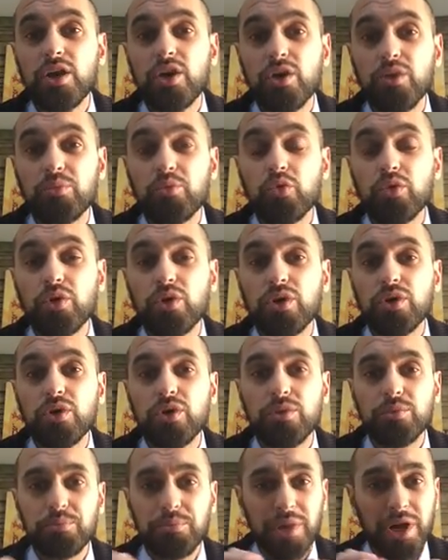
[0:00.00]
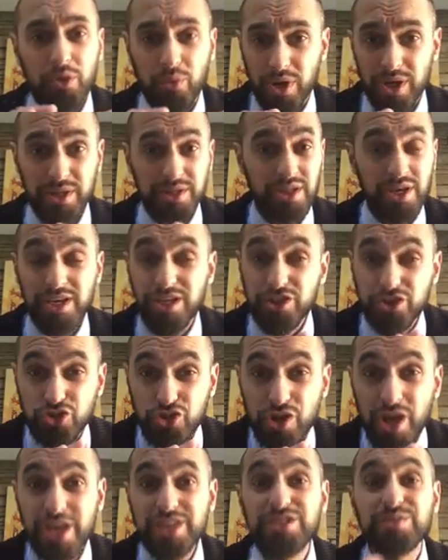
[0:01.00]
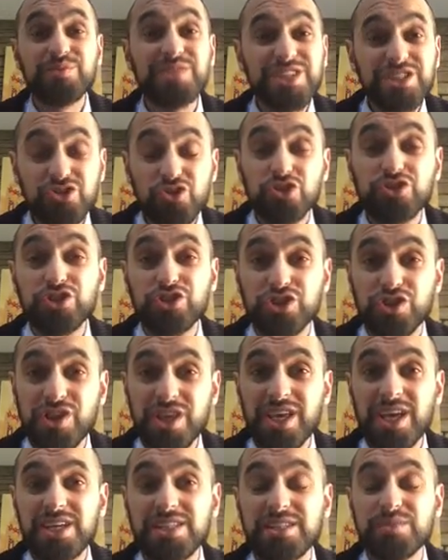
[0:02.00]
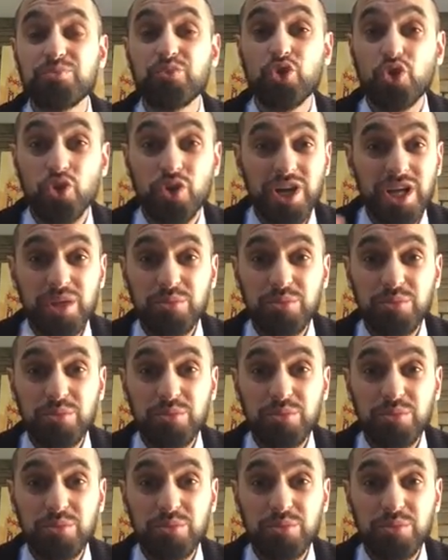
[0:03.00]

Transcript: By the way, in Judaism, there's no such a thing as pure,